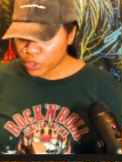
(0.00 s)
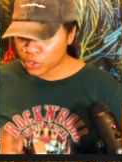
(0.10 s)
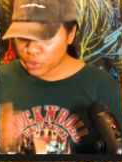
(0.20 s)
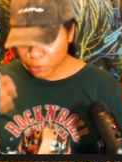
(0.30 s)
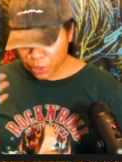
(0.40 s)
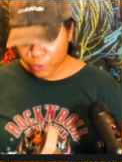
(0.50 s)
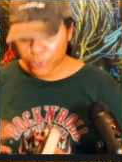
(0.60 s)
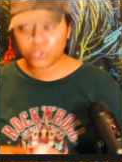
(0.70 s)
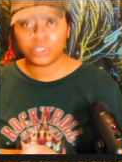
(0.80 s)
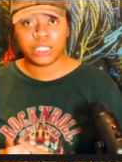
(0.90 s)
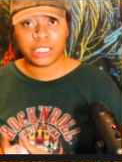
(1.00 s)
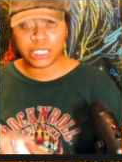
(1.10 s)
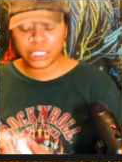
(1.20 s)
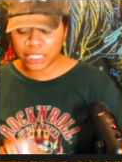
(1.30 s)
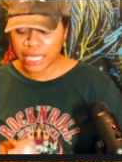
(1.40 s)
And so, Spirit wants you to lean
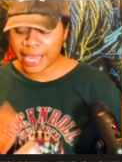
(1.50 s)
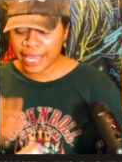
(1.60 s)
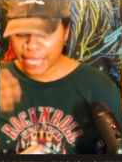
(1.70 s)
into that.